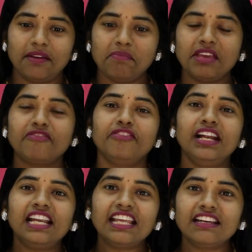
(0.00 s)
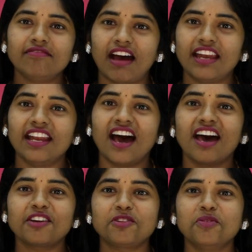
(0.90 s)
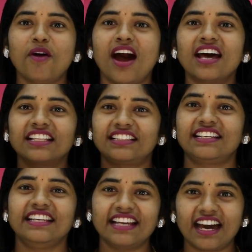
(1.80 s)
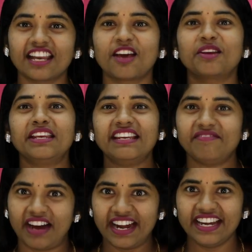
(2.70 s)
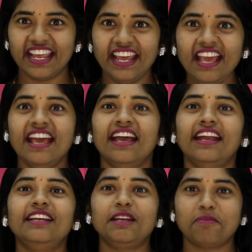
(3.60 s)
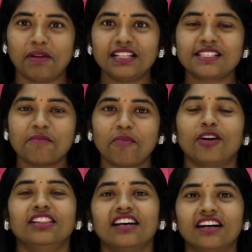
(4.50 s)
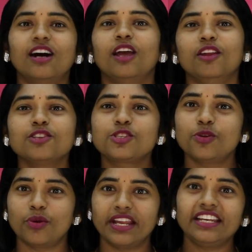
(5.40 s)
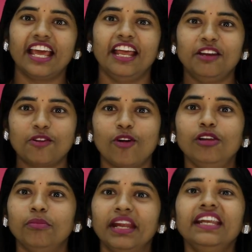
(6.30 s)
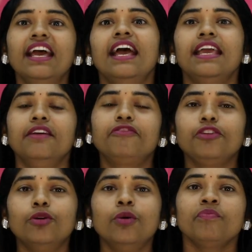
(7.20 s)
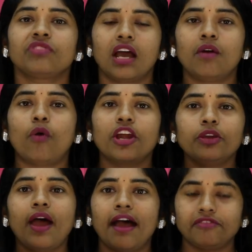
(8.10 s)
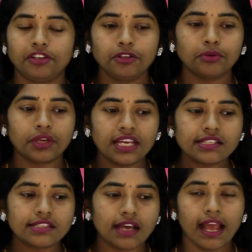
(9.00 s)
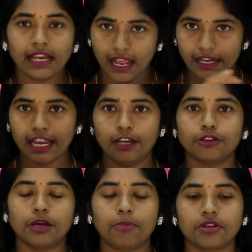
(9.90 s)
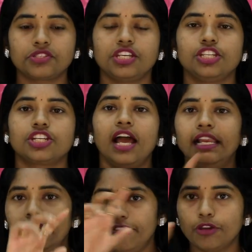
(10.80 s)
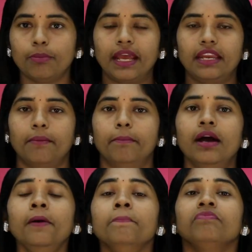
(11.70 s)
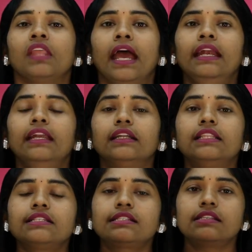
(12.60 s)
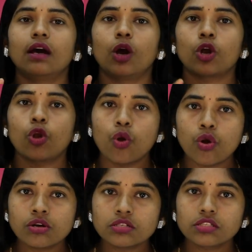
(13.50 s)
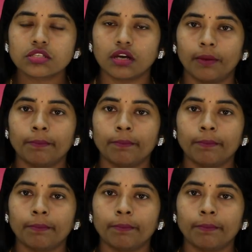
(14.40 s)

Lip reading: be filled in 1 hour, 2 hour, 3 hour, or in 1 day. It depends upon the student enrollment. If you what you have to do is, I'll tell you the procedure. I'll give you my number. And this course,